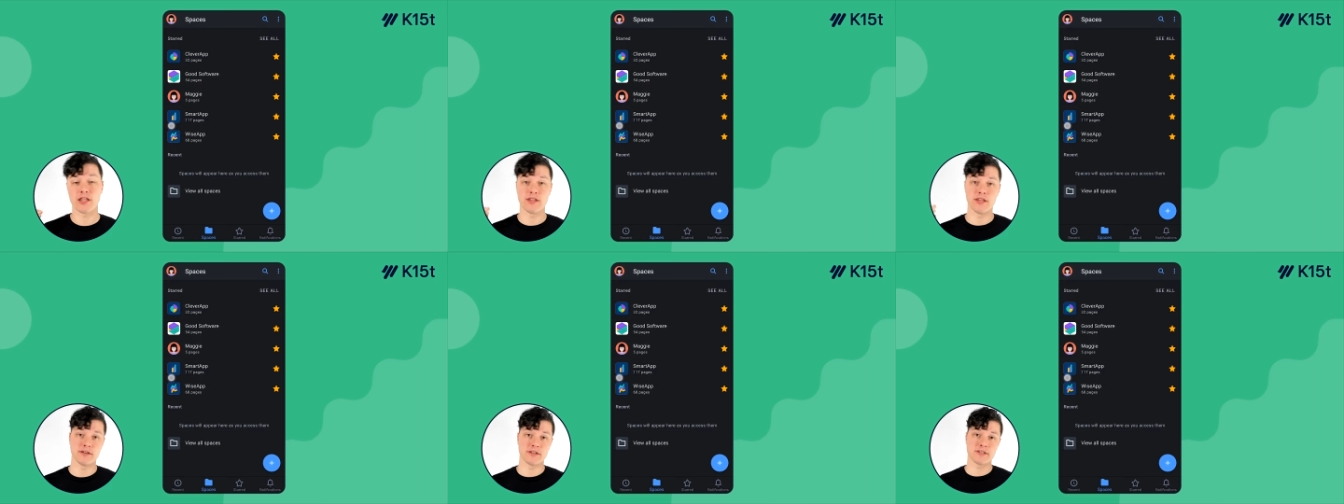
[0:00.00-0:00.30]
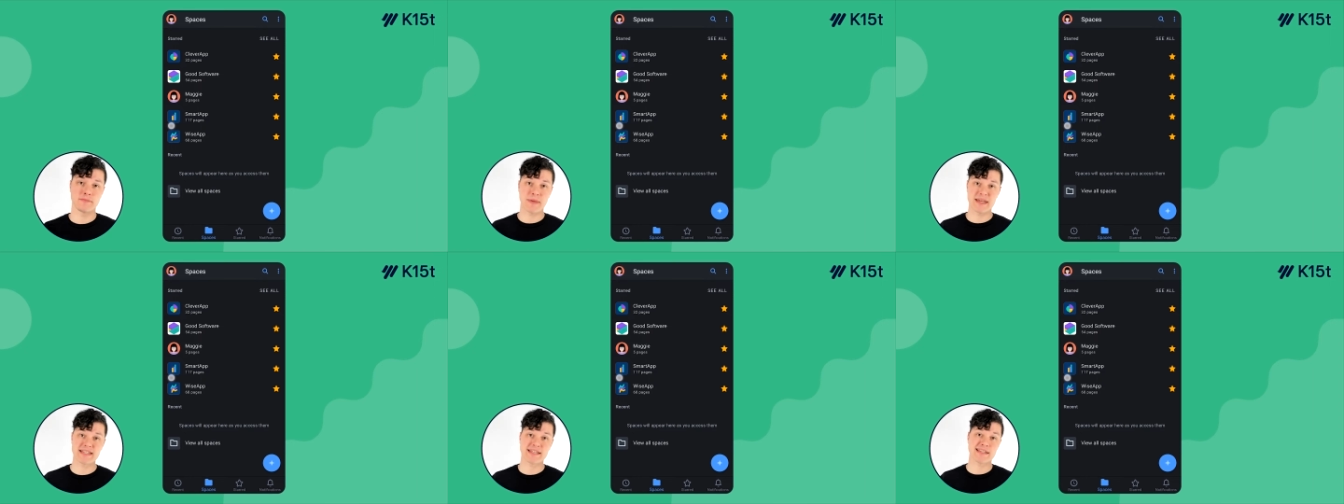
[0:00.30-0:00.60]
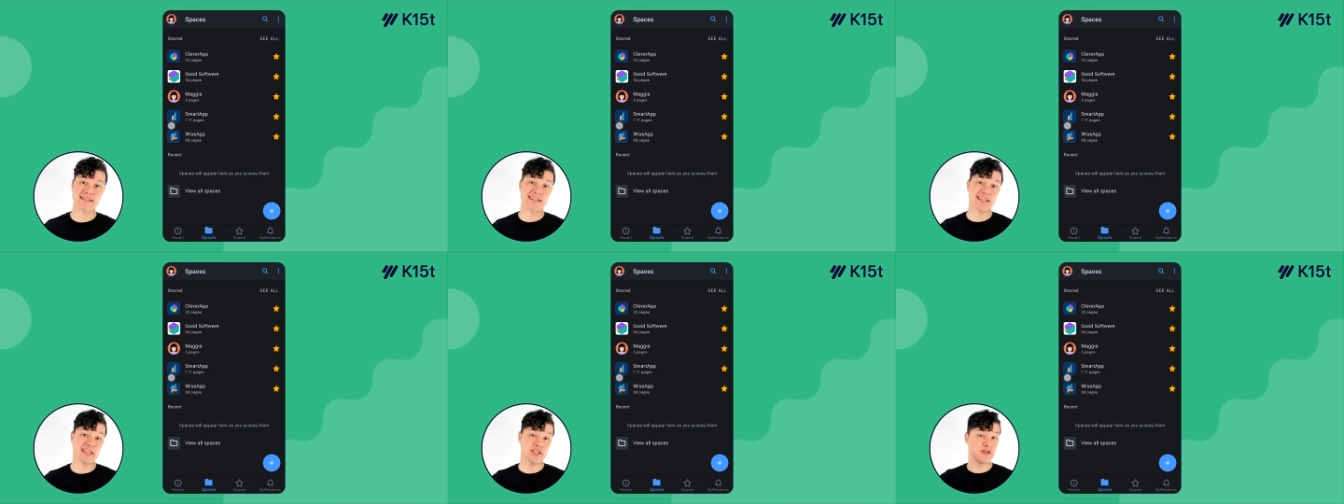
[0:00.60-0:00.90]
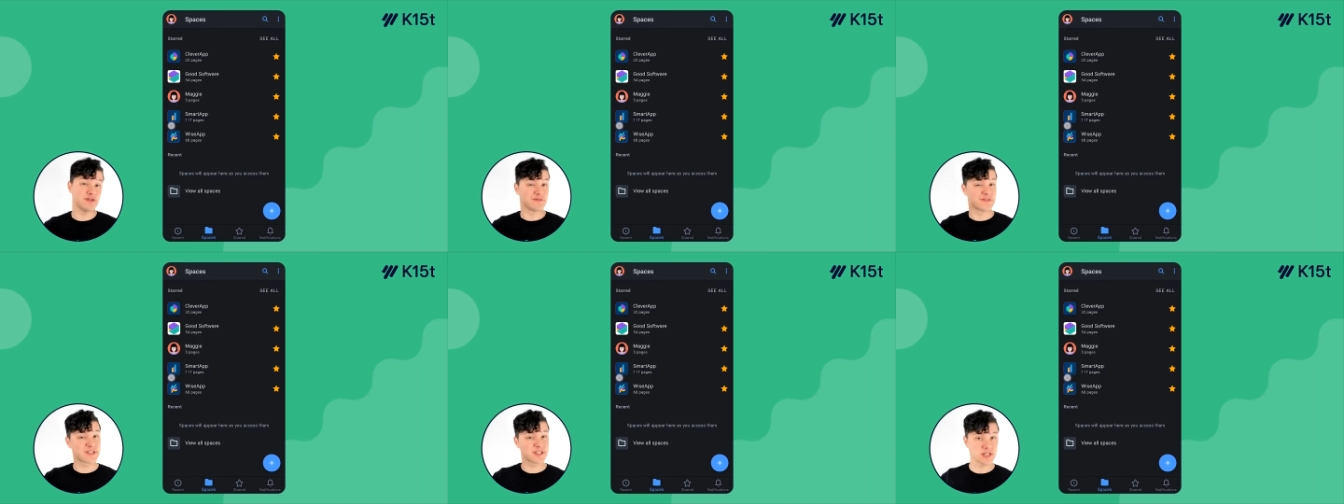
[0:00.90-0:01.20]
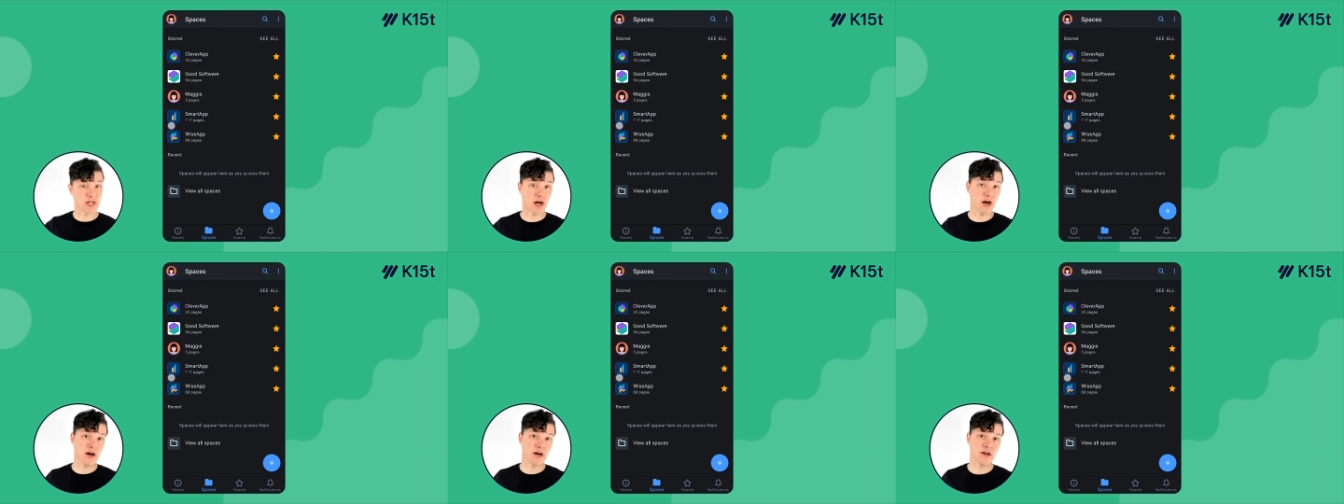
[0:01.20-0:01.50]
the spaces that you've
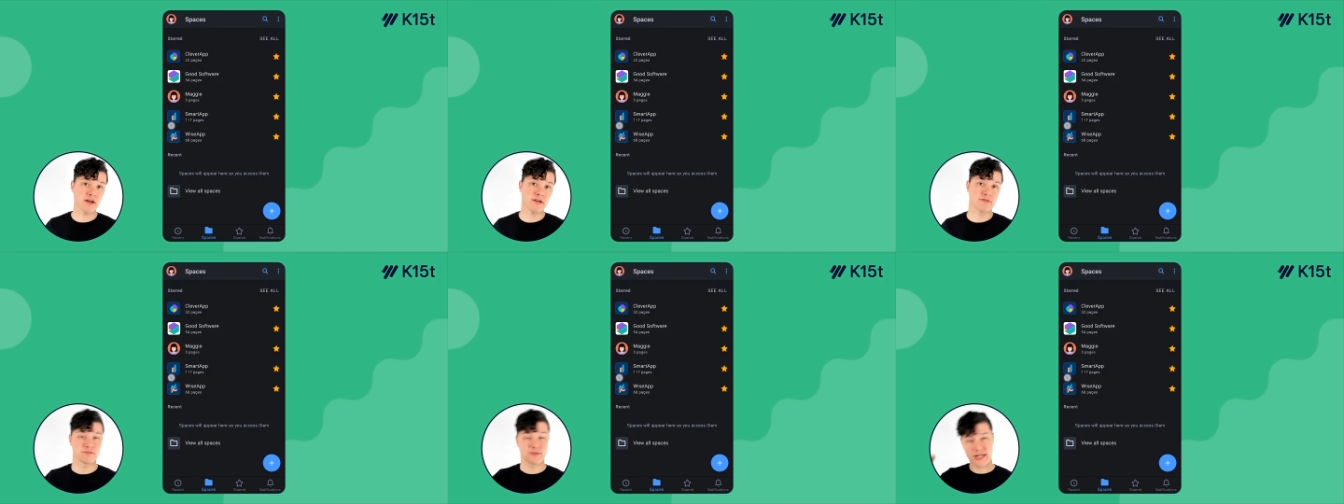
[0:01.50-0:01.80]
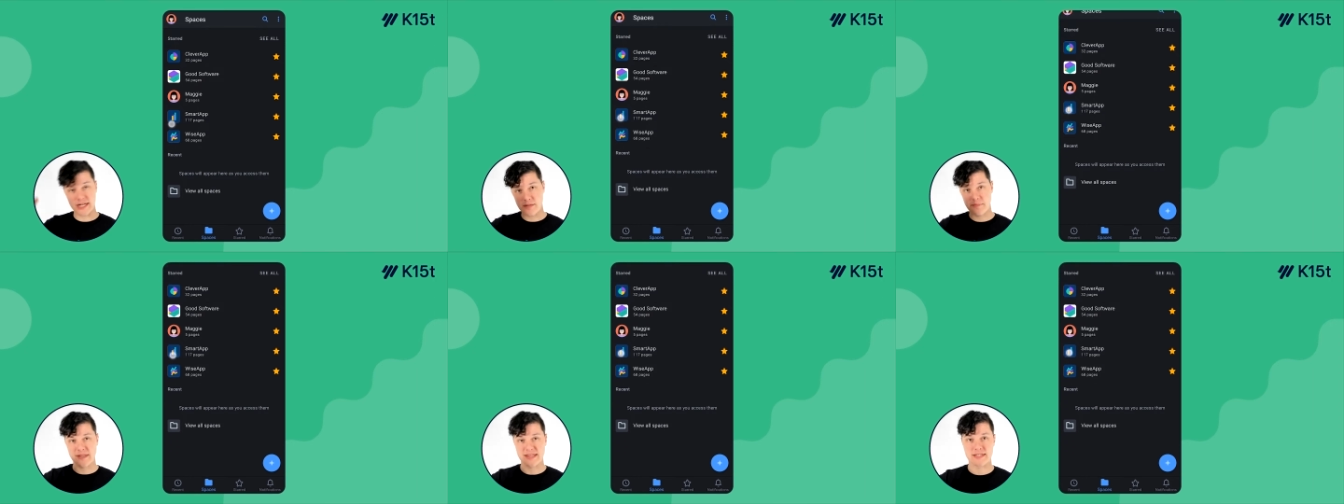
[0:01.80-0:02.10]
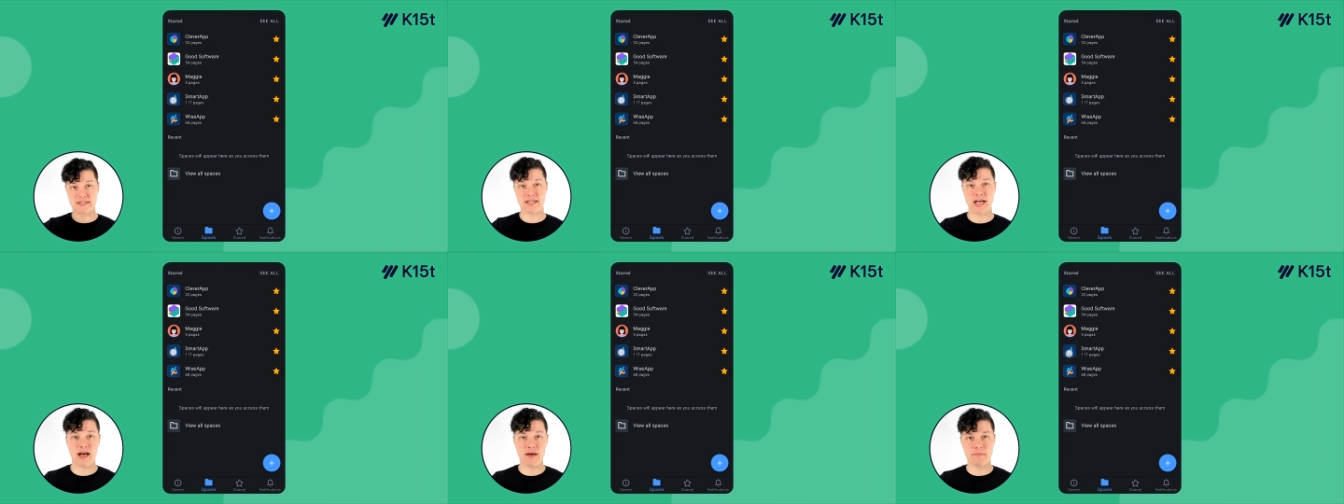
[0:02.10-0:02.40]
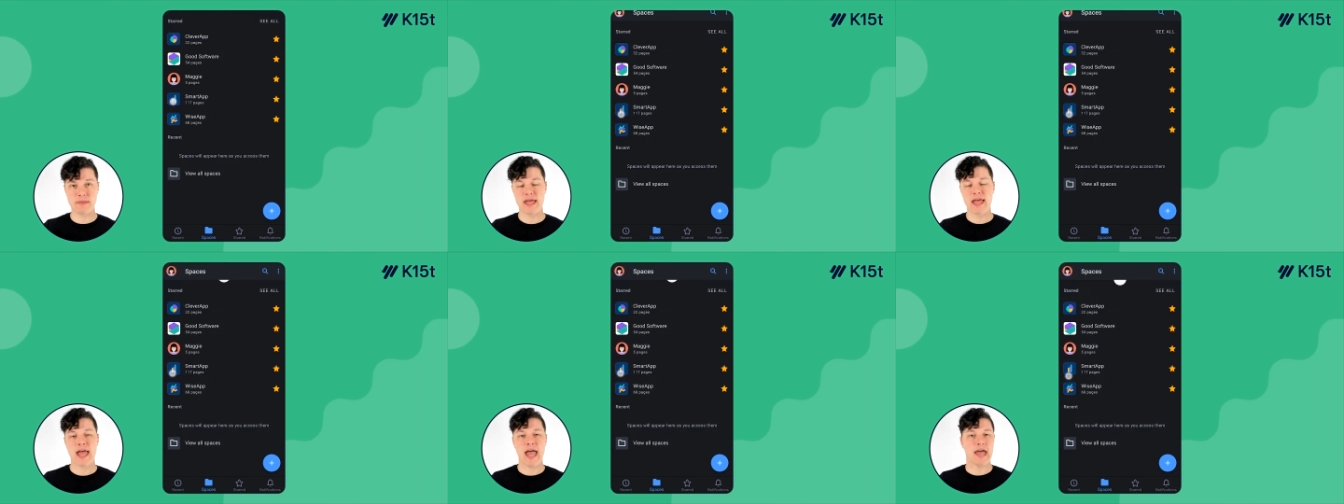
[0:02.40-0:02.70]
starred right up at the top,